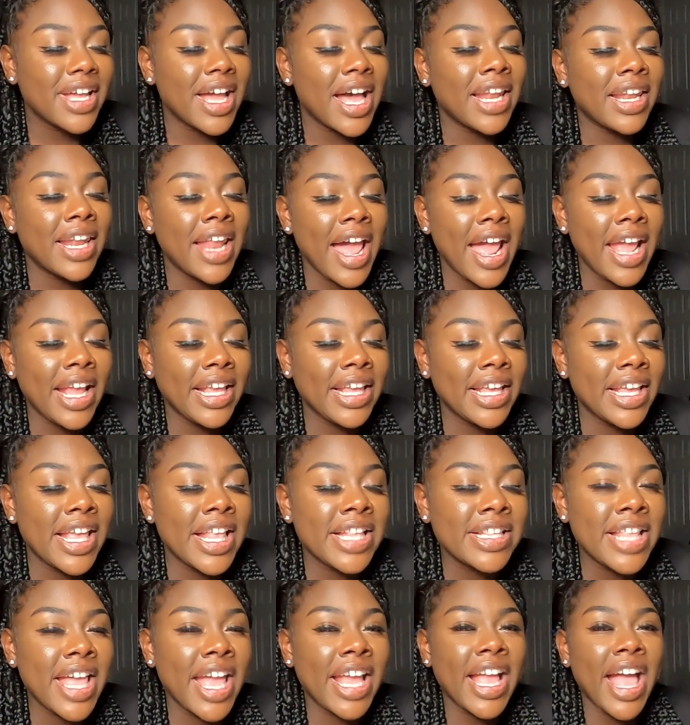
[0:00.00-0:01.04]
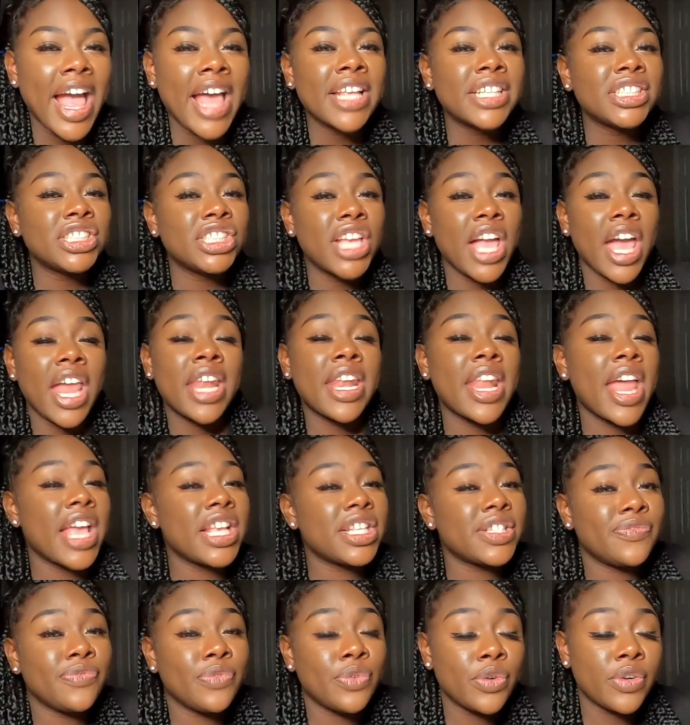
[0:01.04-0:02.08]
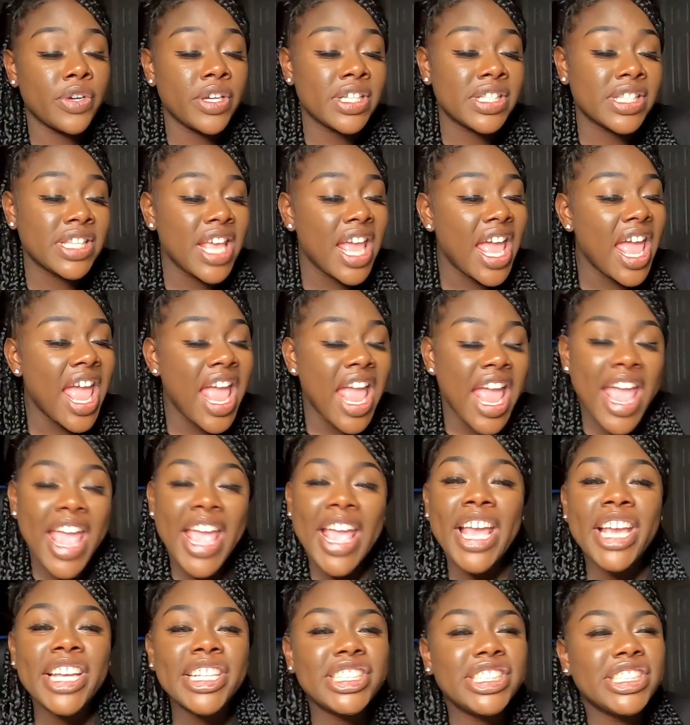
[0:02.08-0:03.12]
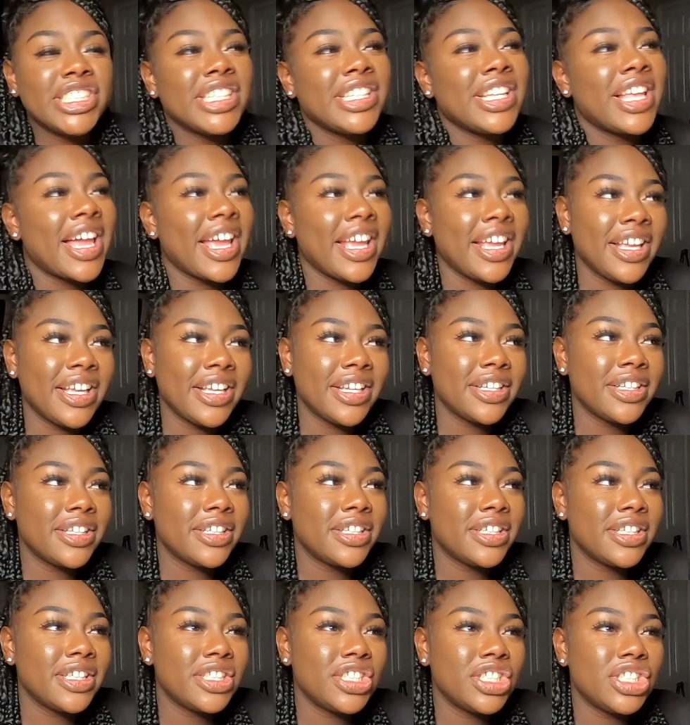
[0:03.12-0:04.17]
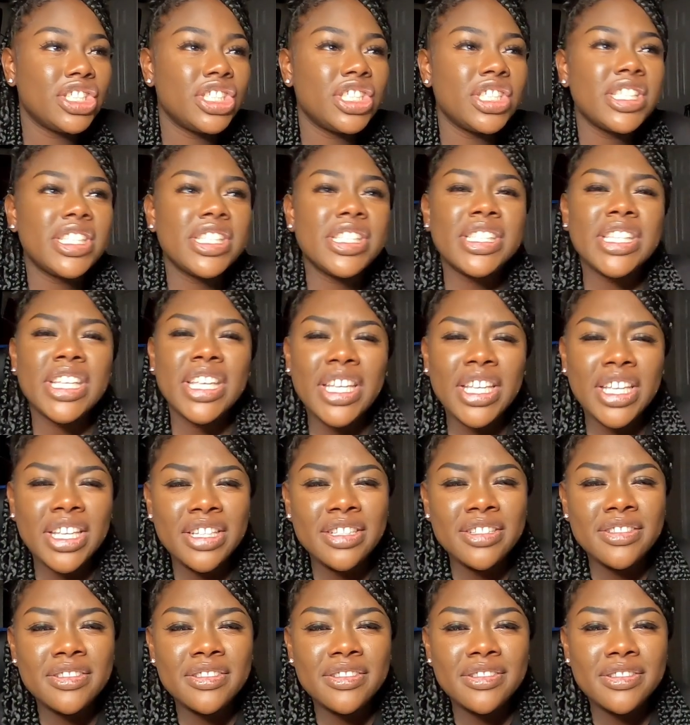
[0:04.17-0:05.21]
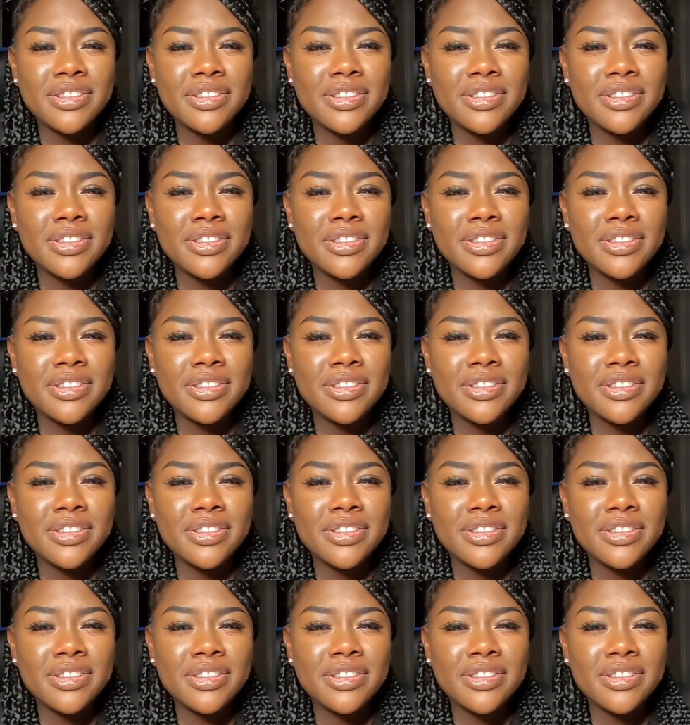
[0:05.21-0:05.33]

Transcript: I like it. It's like I, she got a nice voice, and she like she's singing.